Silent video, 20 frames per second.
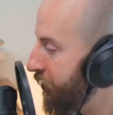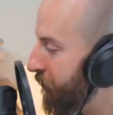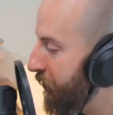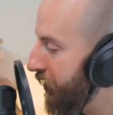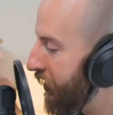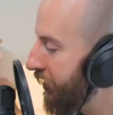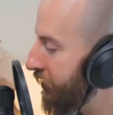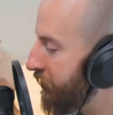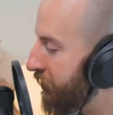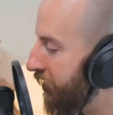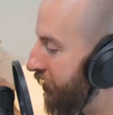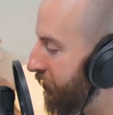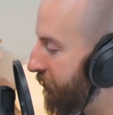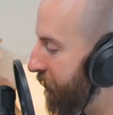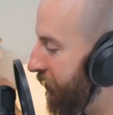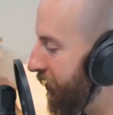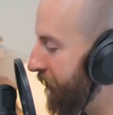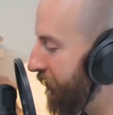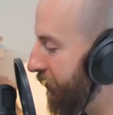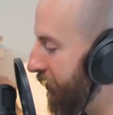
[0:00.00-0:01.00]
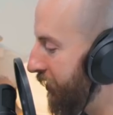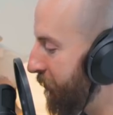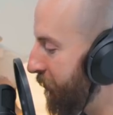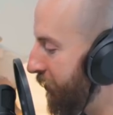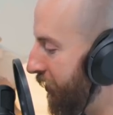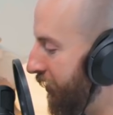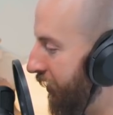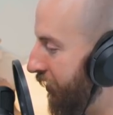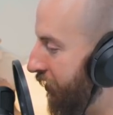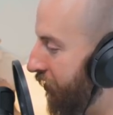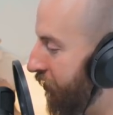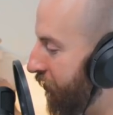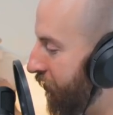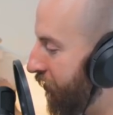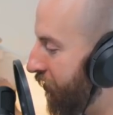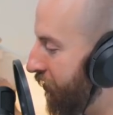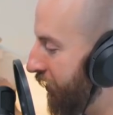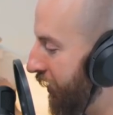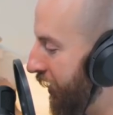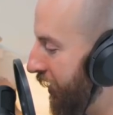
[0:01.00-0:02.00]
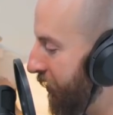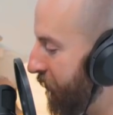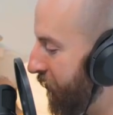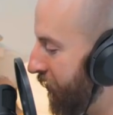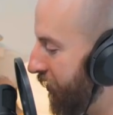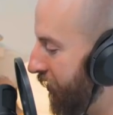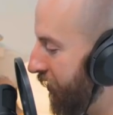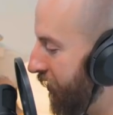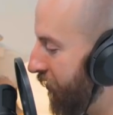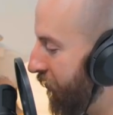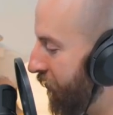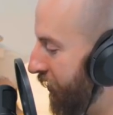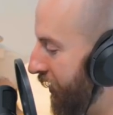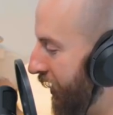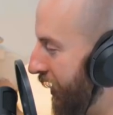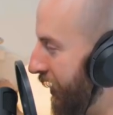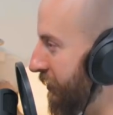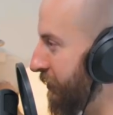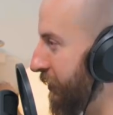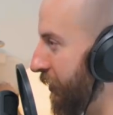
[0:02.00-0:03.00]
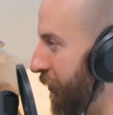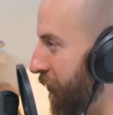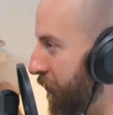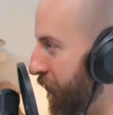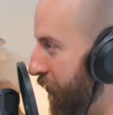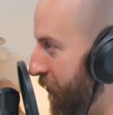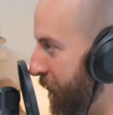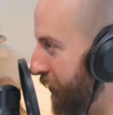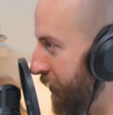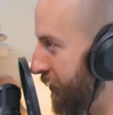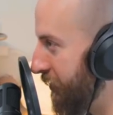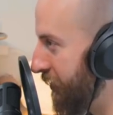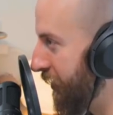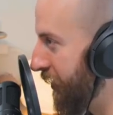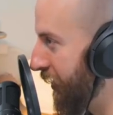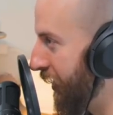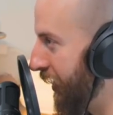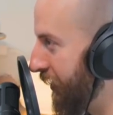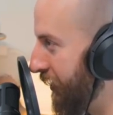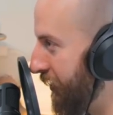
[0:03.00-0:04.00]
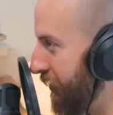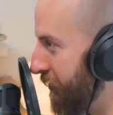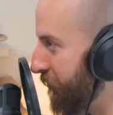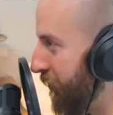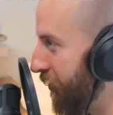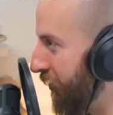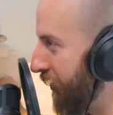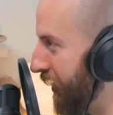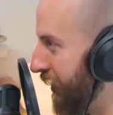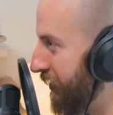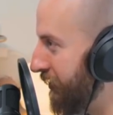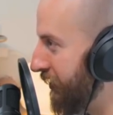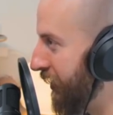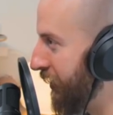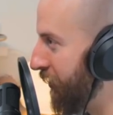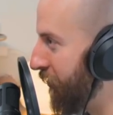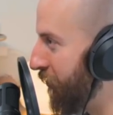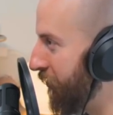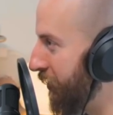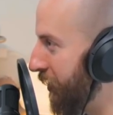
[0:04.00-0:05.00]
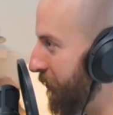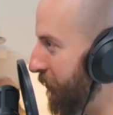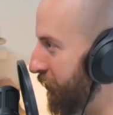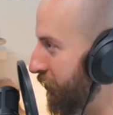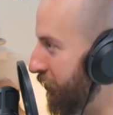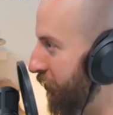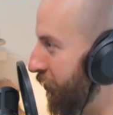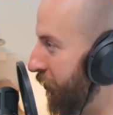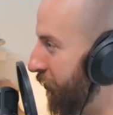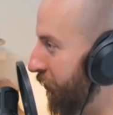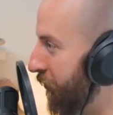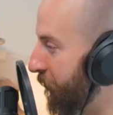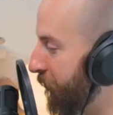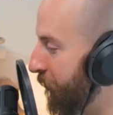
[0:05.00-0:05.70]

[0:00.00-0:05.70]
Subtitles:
We barely talked about everything, but like our camera only has like 30 minutes in it, and these podcasts can't go that much longer.